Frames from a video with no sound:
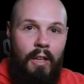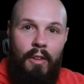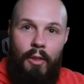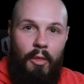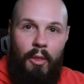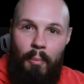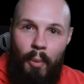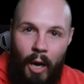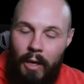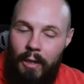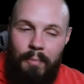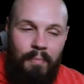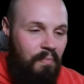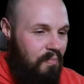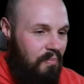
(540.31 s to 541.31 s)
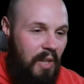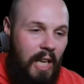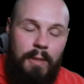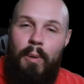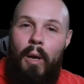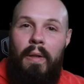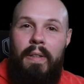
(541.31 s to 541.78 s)
The bottom,
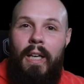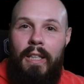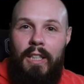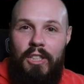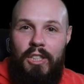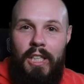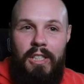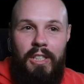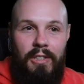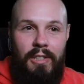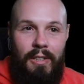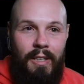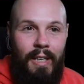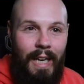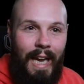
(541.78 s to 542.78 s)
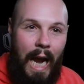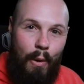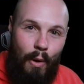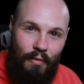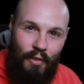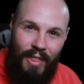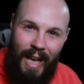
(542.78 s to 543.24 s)
that's probably not going to change either.
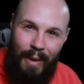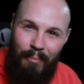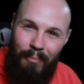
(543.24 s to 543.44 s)
However, that